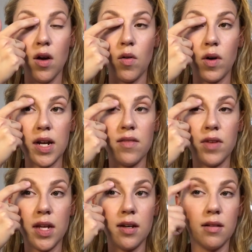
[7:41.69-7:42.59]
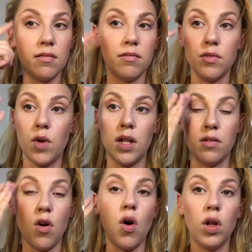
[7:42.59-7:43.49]
or even,
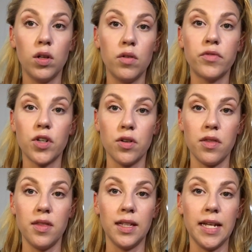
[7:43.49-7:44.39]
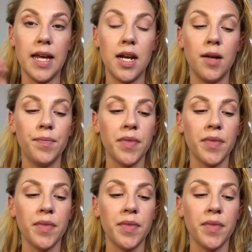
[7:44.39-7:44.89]
well, all over the lid.